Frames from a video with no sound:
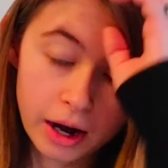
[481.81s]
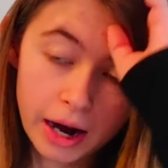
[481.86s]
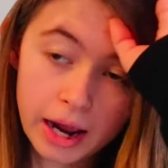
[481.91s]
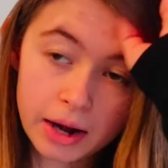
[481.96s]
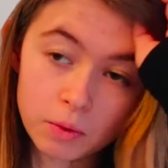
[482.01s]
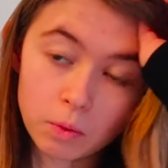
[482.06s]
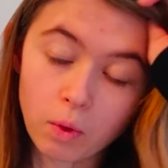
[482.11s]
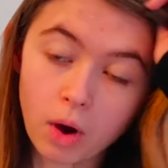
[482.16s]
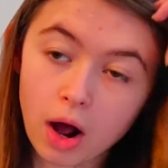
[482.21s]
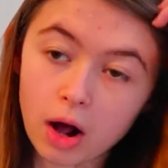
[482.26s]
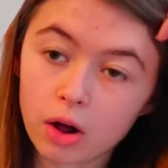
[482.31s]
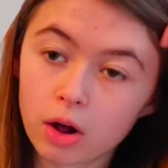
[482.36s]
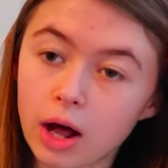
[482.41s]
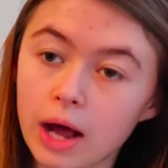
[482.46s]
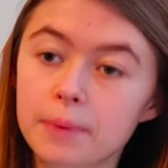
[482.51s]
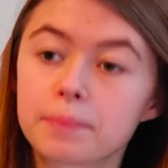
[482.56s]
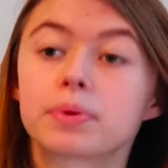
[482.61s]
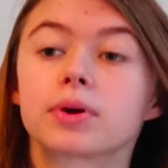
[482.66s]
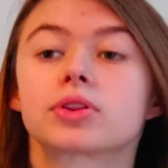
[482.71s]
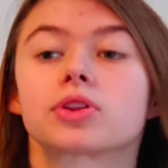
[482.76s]
And while I
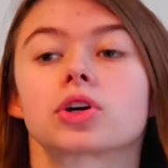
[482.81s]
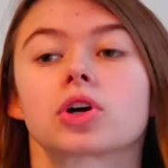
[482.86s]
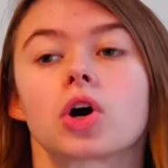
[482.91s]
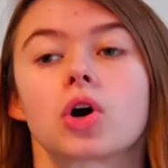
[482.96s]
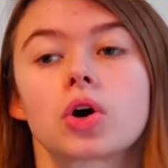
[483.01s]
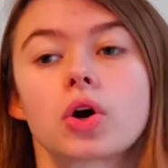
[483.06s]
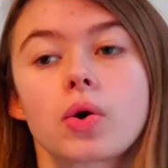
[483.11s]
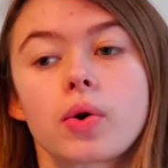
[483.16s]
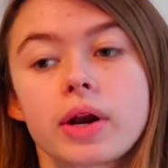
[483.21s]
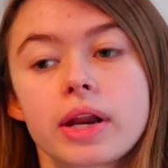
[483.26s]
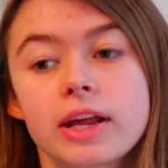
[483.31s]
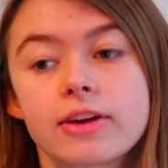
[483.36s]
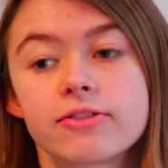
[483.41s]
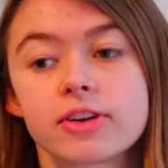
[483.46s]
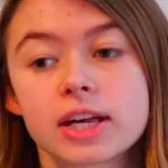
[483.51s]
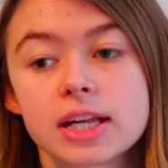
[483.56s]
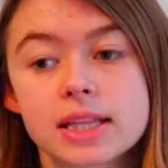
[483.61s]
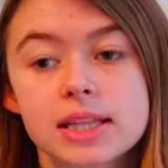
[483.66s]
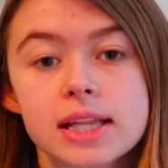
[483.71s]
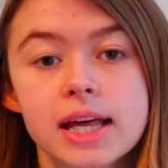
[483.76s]
put the Coco and Eve
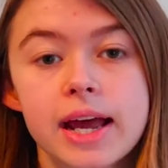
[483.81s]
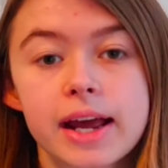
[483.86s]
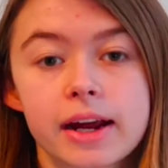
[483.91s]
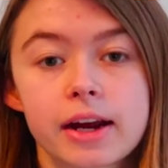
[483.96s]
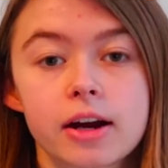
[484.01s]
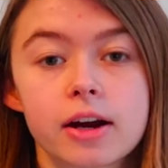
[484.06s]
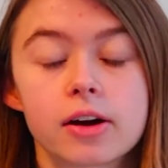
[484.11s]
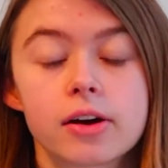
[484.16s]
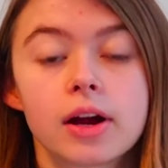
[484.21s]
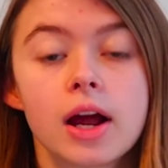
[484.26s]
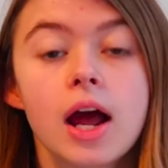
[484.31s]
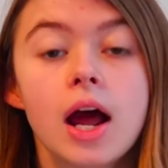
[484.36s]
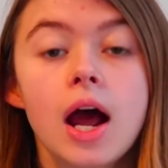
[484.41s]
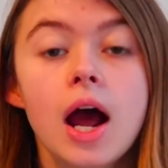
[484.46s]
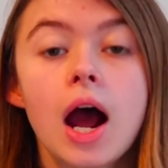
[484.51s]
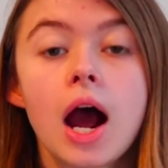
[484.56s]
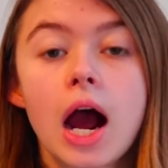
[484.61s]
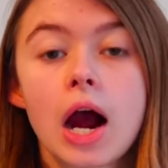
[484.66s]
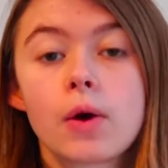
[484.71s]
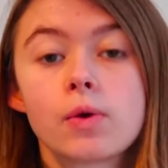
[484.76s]
in the hair,
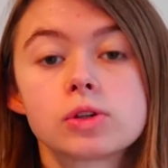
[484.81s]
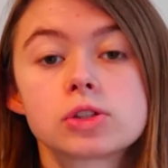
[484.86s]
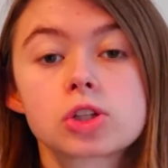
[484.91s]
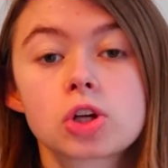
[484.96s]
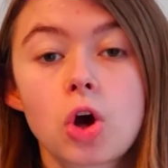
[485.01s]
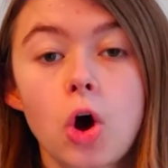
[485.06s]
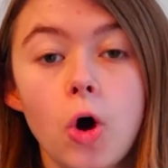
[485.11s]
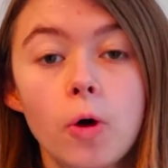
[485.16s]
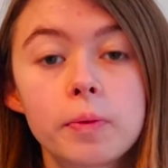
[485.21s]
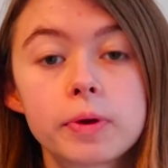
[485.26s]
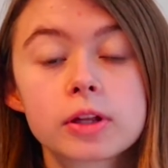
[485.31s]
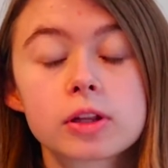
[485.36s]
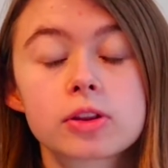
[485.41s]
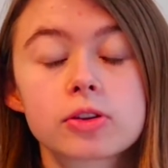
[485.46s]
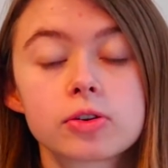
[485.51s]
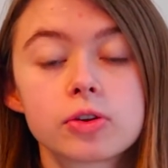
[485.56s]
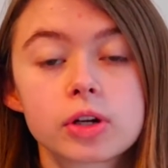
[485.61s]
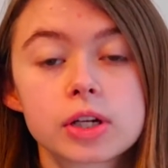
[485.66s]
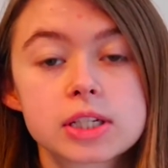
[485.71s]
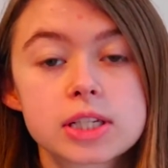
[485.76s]
I was combing
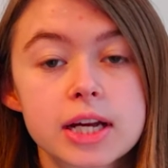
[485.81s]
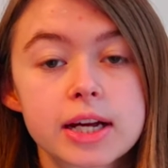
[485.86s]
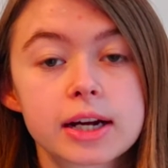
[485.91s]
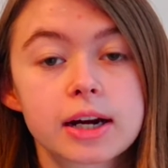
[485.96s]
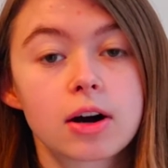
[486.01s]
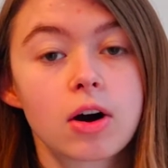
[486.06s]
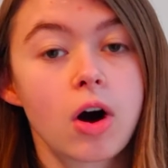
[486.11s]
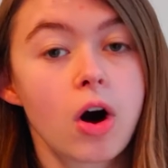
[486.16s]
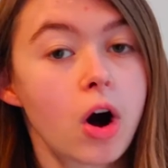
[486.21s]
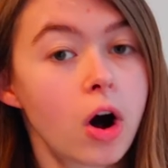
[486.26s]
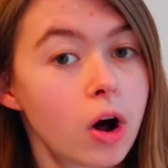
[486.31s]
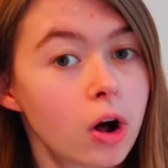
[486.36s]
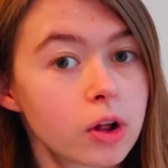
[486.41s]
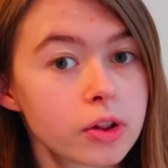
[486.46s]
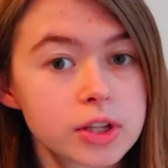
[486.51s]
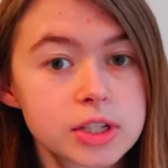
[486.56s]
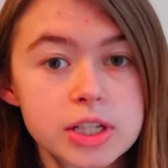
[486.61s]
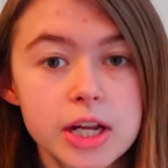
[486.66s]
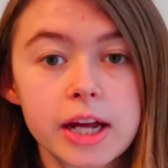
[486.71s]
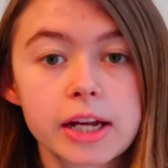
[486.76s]
through to take out all
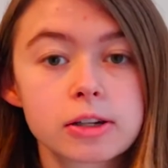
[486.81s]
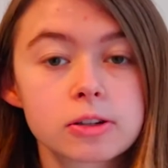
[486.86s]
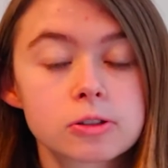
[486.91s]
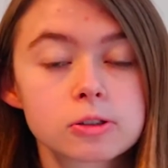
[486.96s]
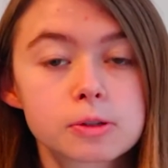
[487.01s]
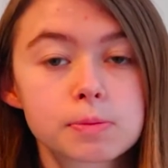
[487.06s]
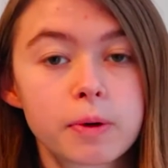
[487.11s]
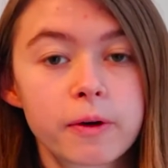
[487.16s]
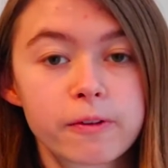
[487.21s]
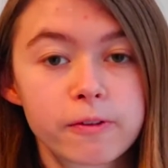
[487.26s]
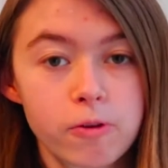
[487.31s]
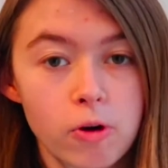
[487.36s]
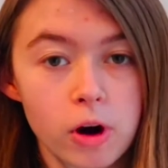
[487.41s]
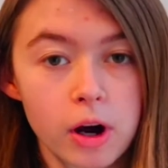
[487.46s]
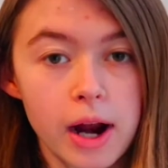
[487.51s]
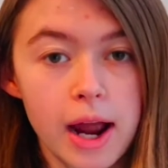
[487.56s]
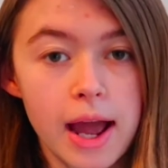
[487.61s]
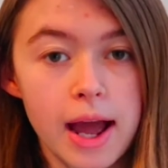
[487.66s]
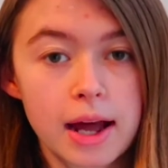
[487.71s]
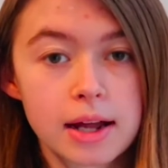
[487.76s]
the tangles
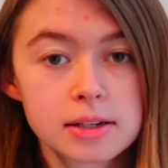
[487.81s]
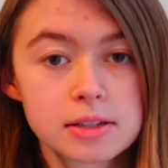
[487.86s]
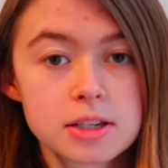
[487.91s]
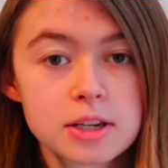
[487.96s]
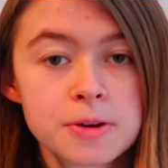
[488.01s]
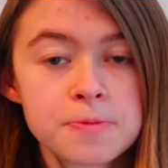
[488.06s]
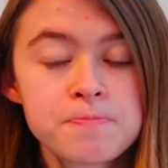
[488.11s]
beforehand,